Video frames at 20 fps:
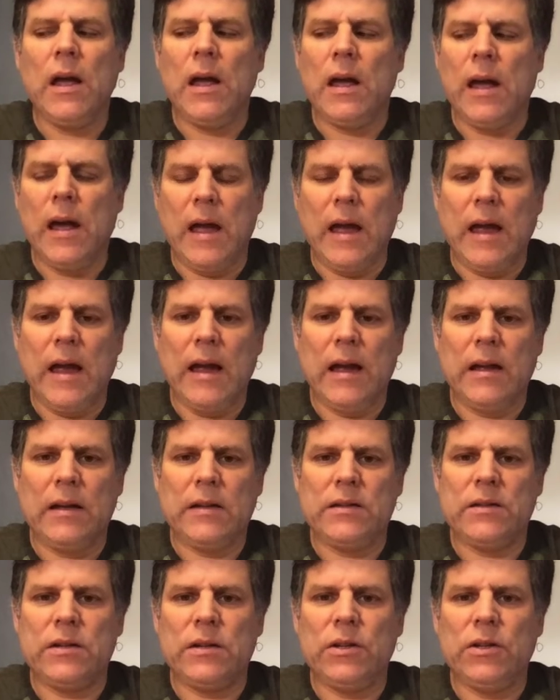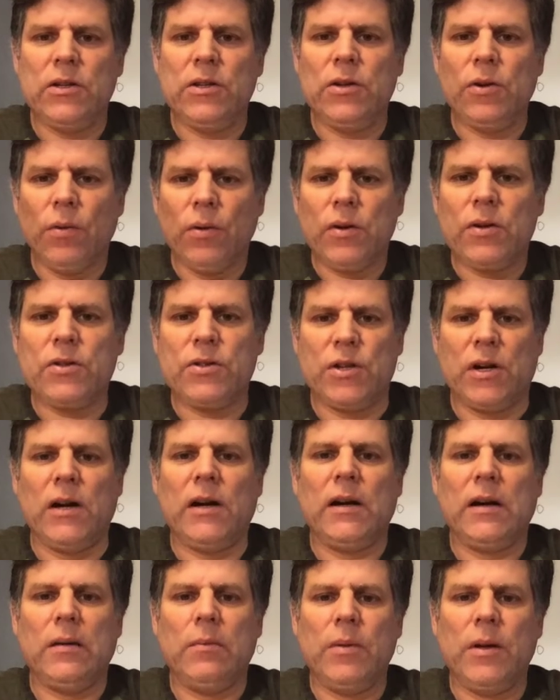And your
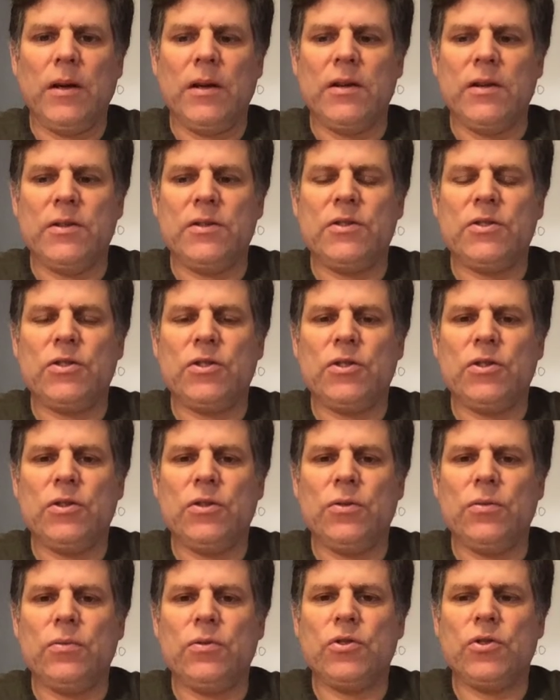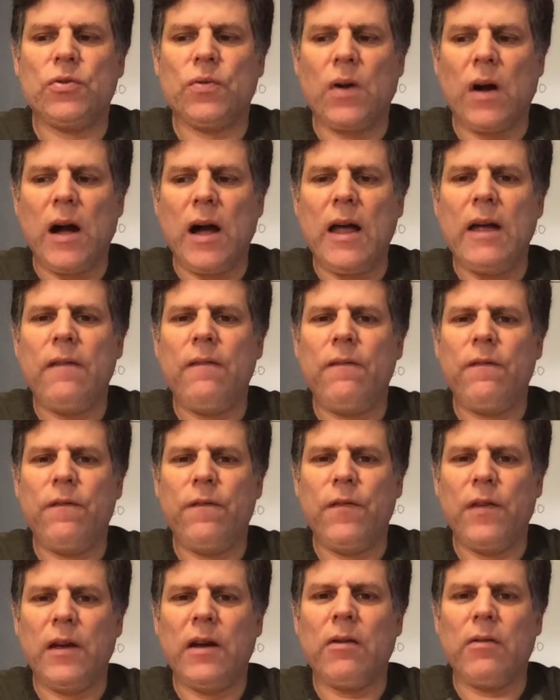job is to try and
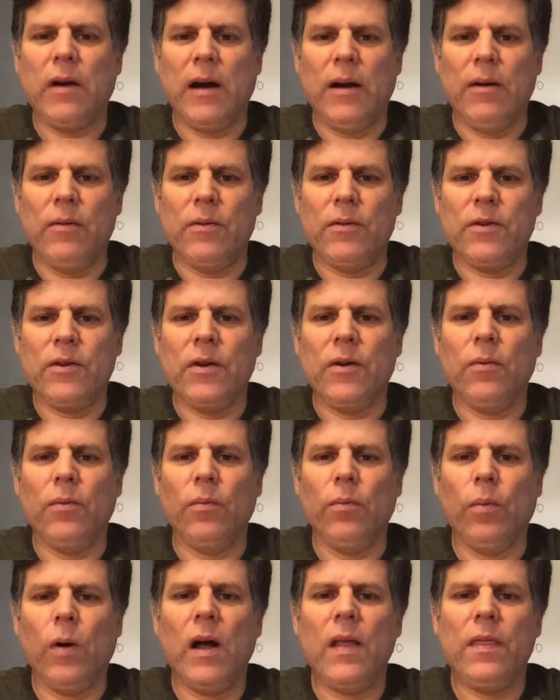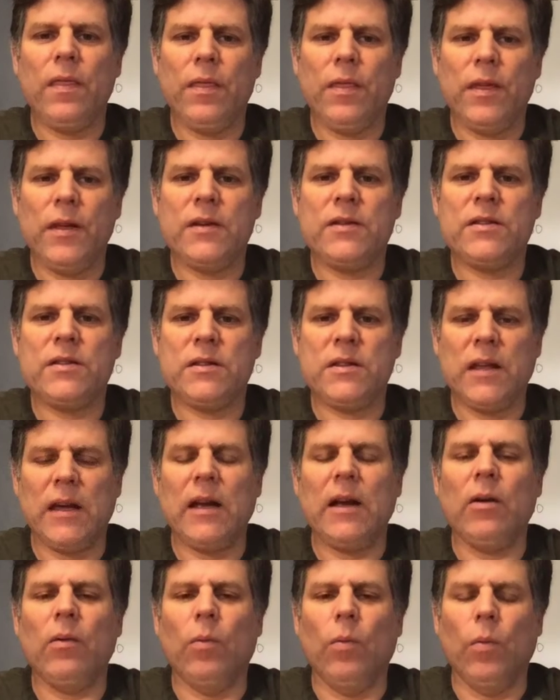figure out what this
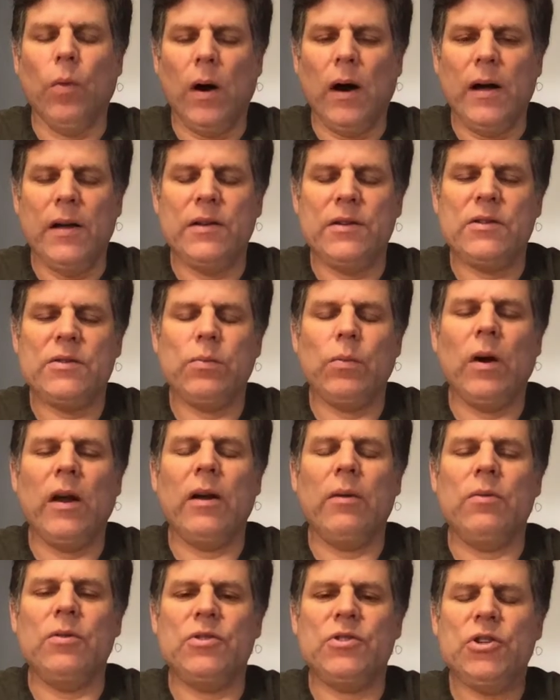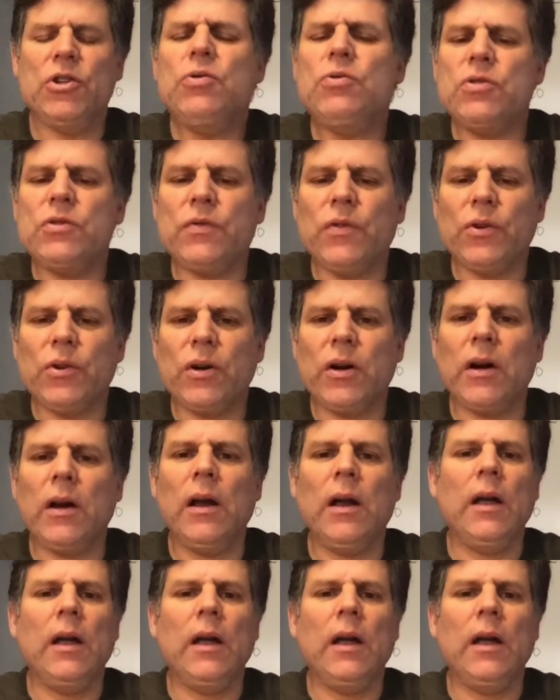thing was, what it was used for.